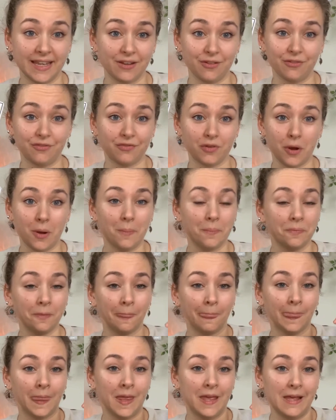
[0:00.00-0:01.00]
from
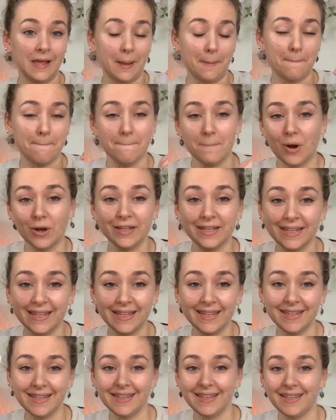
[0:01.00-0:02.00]

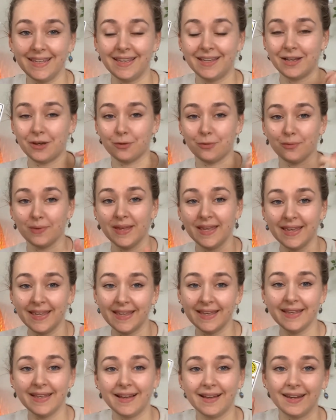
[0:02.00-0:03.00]
money,
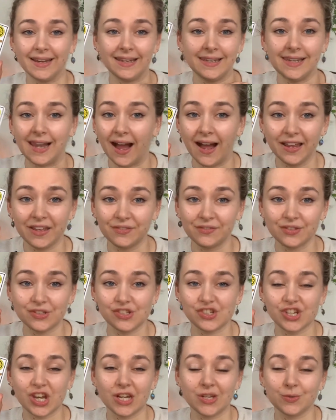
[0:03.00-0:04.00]
career, life in
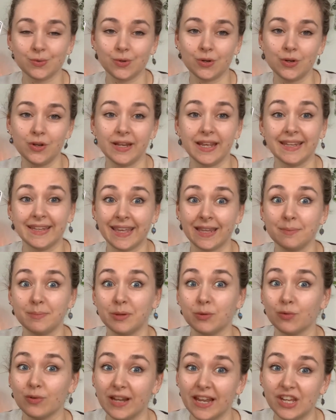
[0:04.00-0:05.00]
general. It can
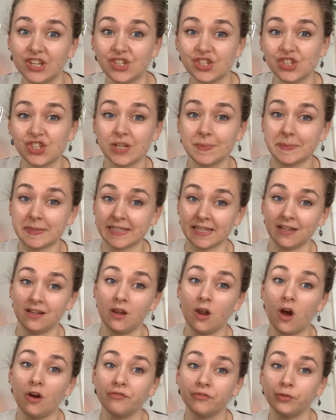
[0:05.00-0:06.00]
be relationships and
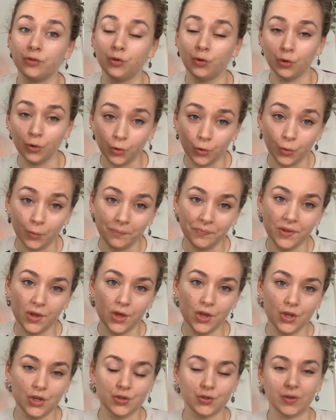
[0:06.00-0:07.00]
love too.
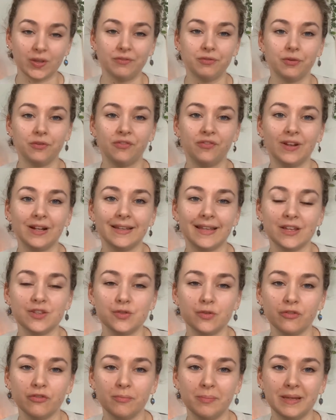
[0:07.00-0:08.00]
So if you feel that
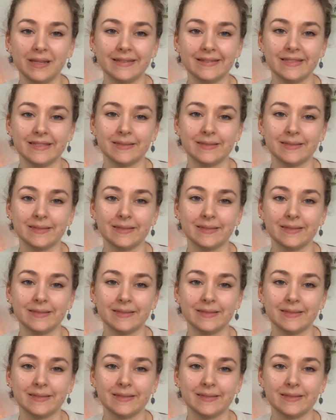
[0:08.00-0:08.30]
you've been